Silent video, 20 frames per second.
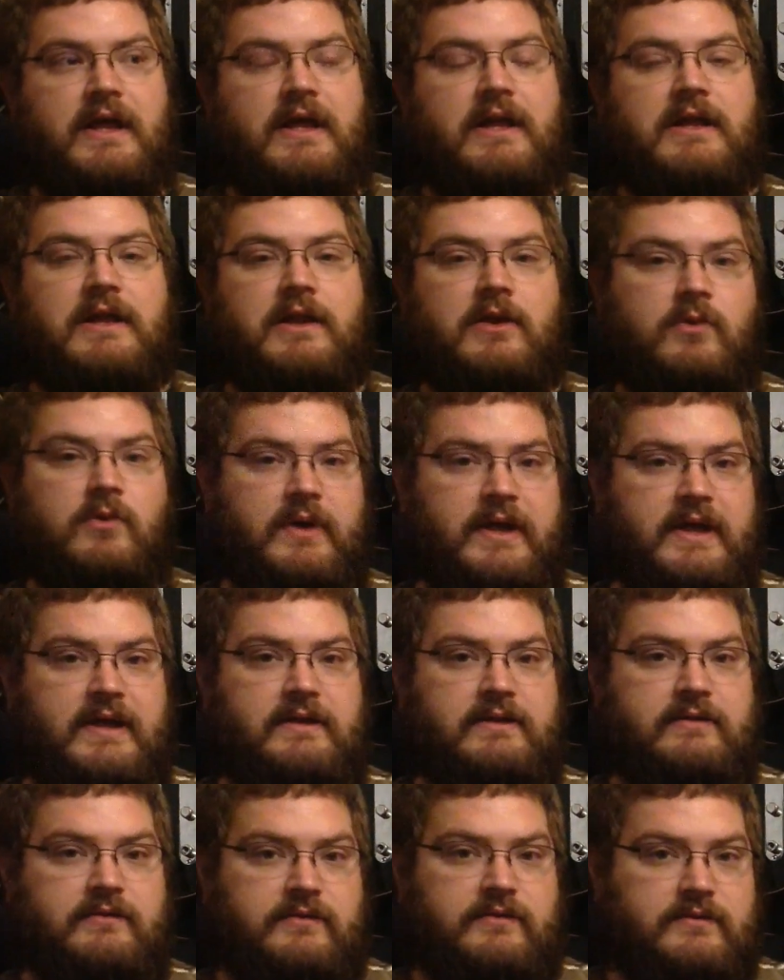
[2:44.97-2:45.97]

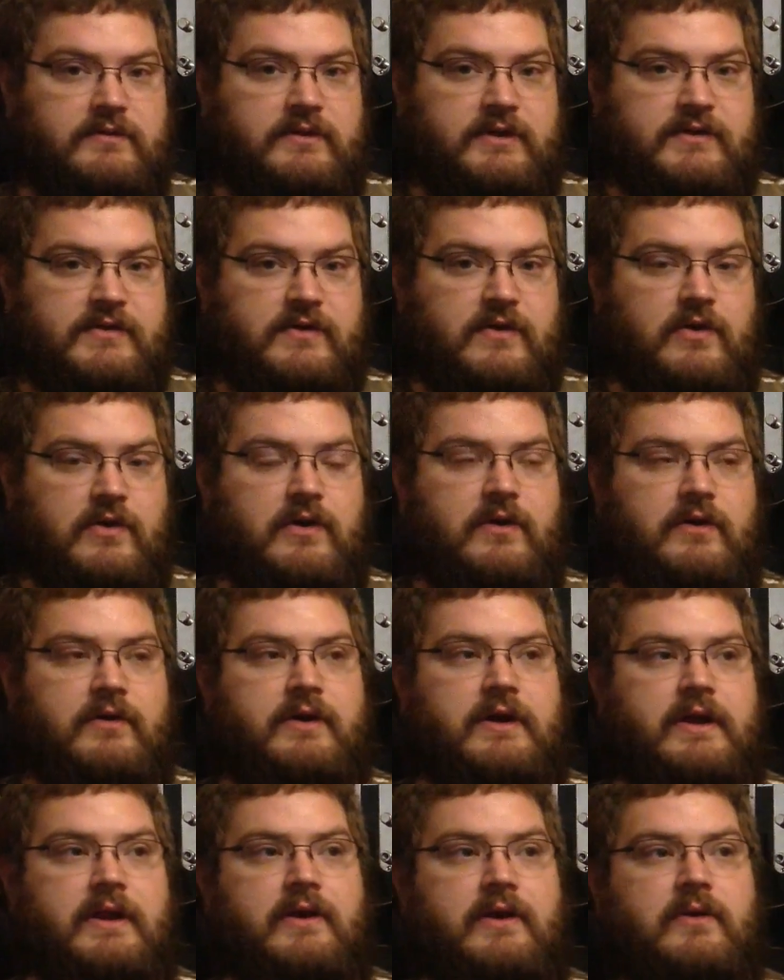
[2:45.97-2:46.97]
low-end guitar,
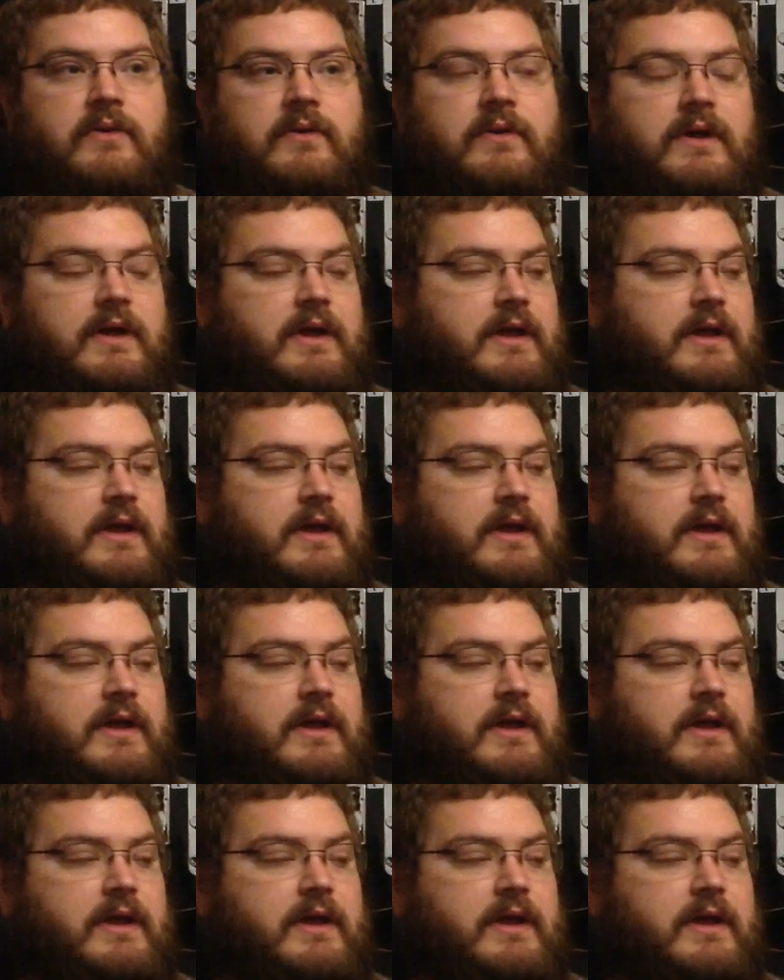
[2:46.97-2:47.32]
you know,